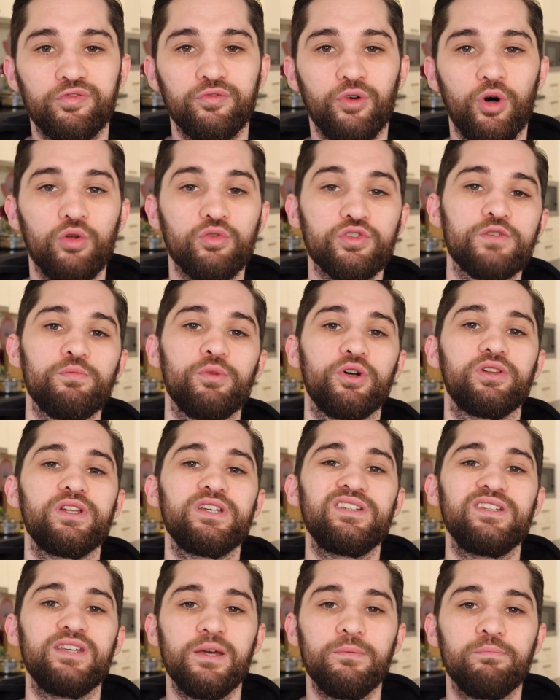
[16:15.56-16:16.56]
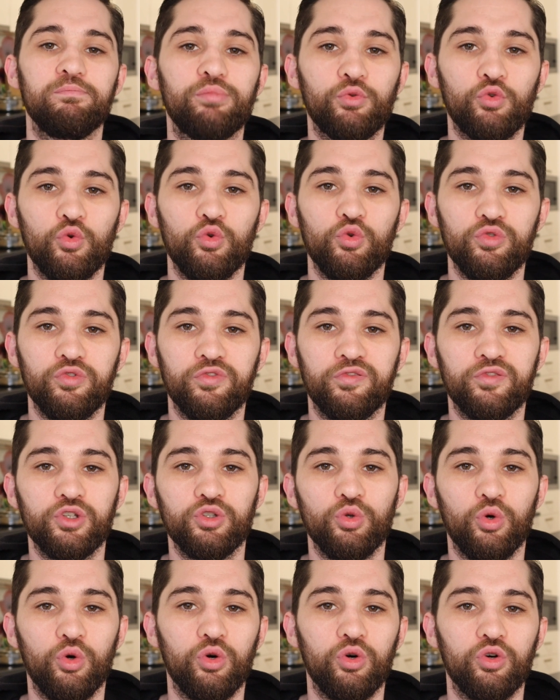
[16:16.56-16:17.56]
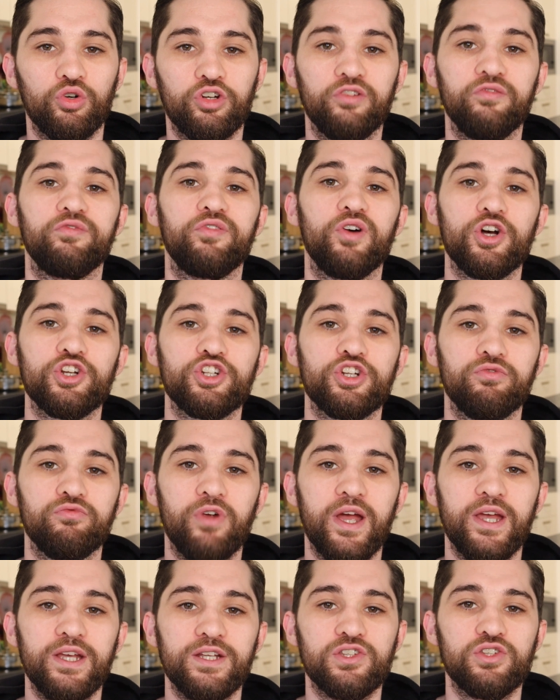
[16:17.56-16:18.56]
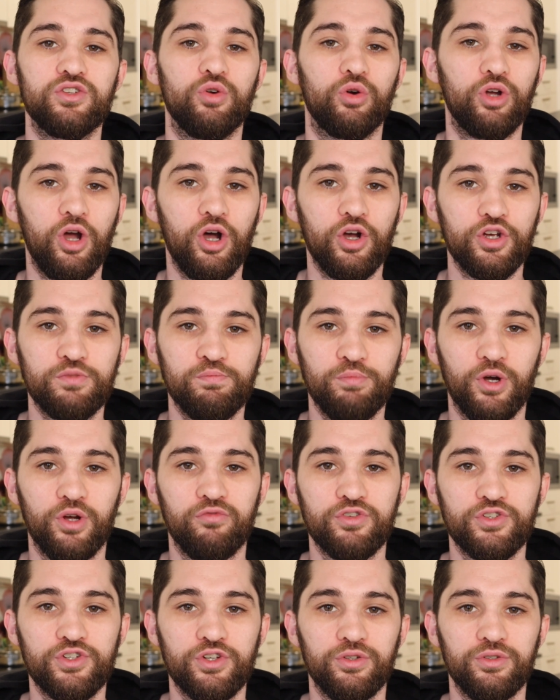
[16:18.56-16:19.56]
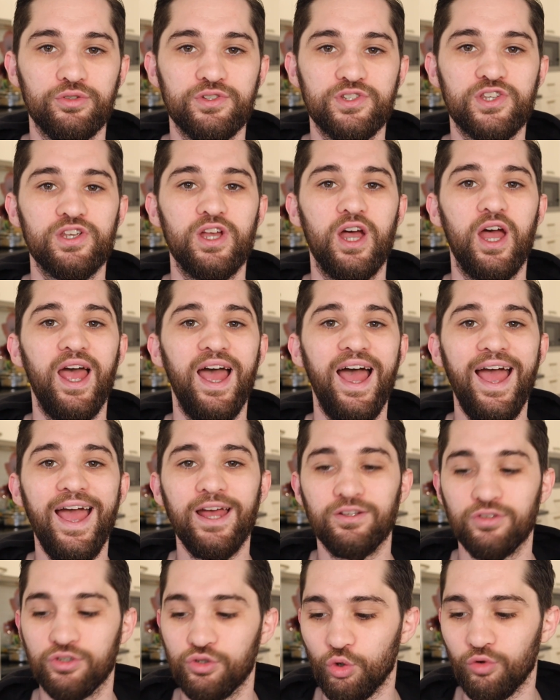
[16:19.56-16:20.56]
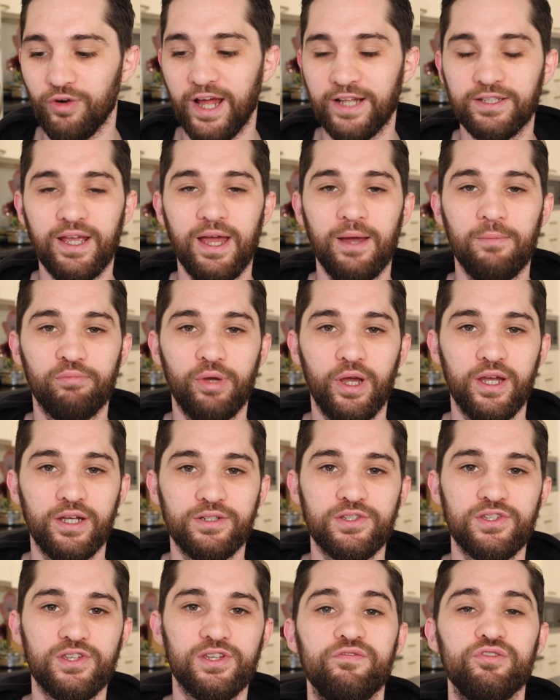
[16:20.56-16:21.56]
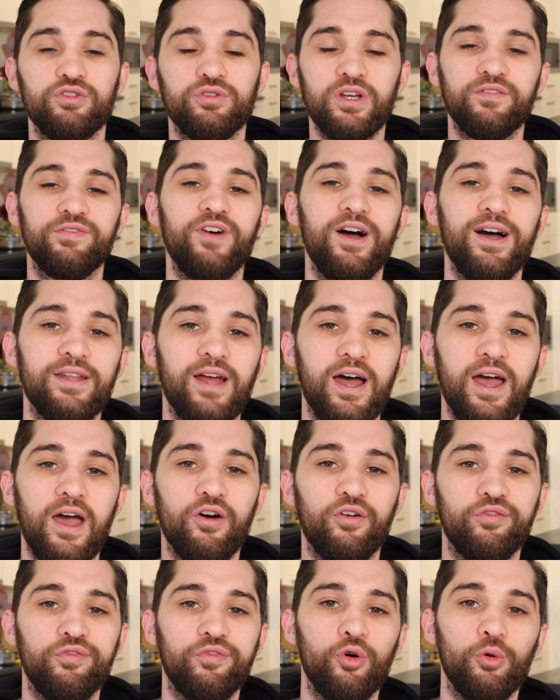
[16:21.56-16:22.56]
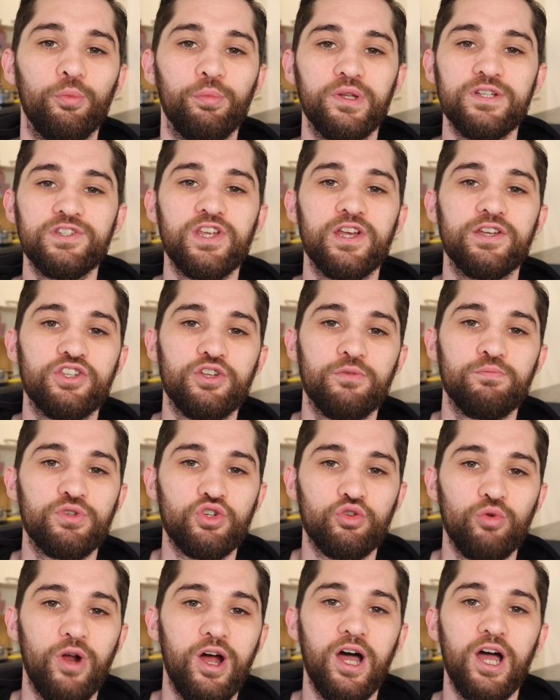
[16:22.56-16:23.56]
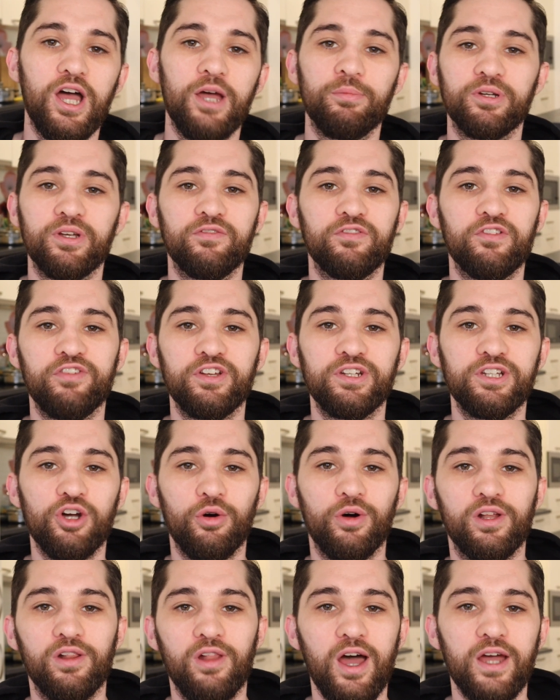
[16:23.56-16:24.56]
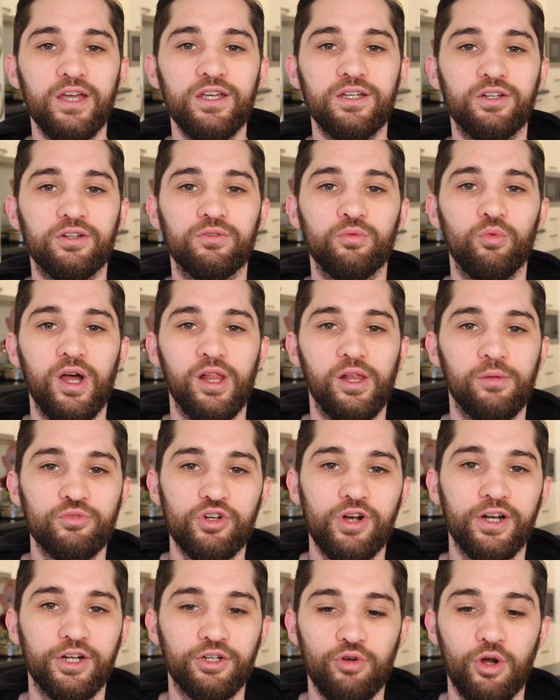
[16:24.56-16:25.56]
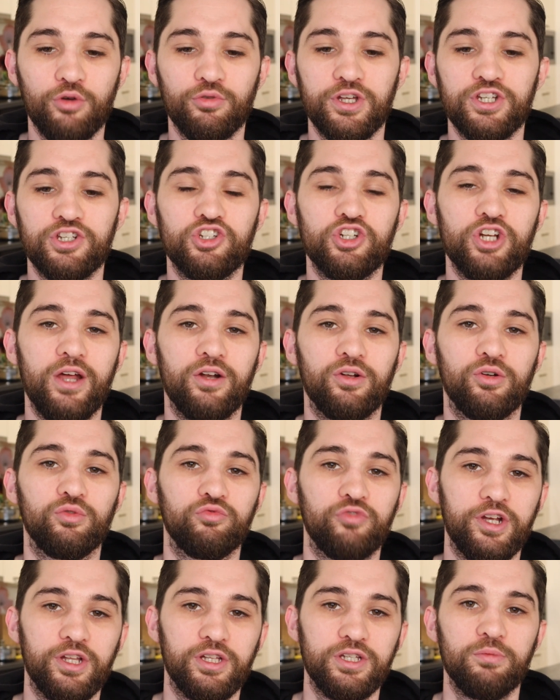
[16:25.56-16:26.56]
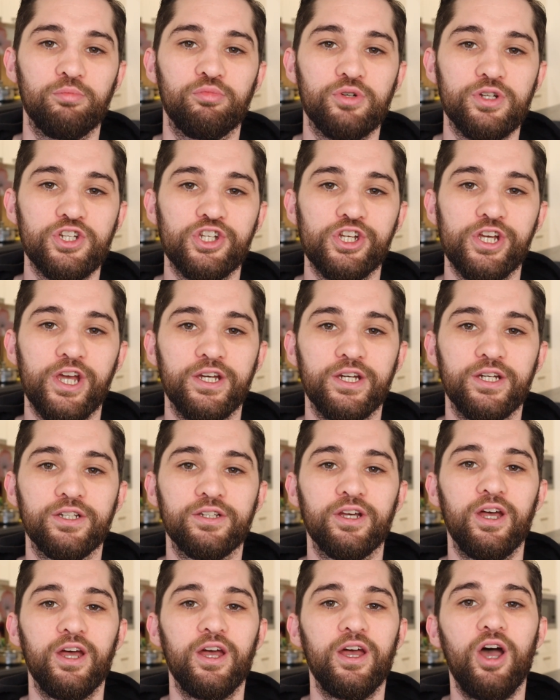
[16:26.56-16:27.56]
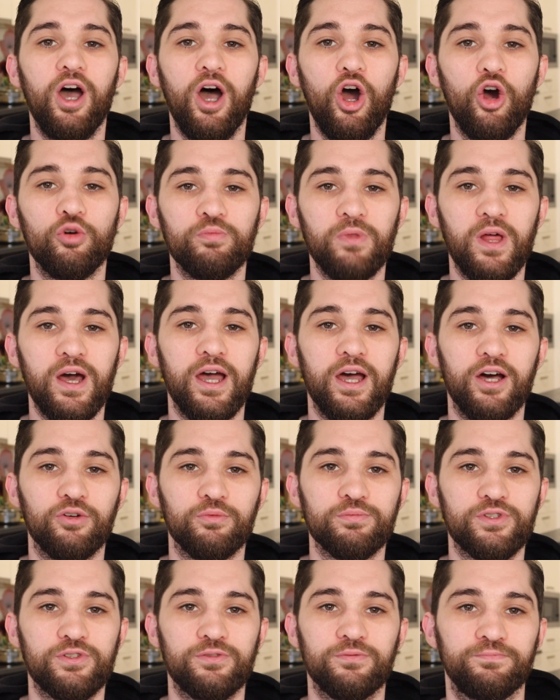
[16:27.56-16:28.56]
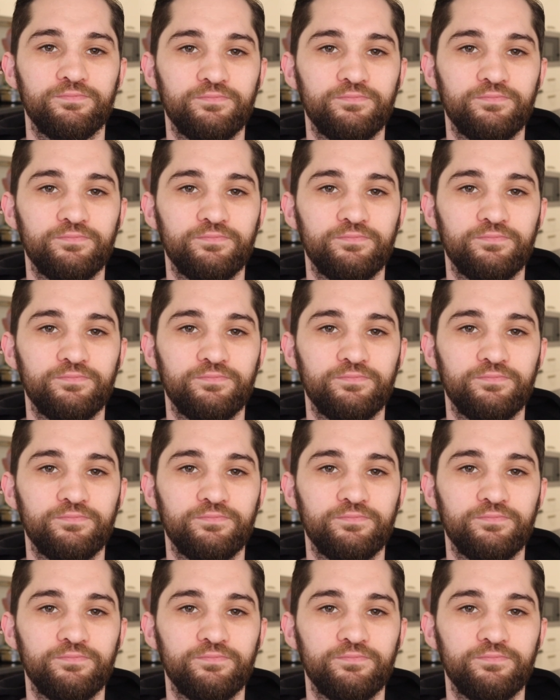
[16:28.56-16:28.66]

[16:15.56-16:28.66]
ultimately improve your conversion rates, your cost per results, and your ad campaigns. If you did find that helpful, please hit subscribe and give the video a like while I'm trying to grow this channel. Really appreciated. Hope that helps.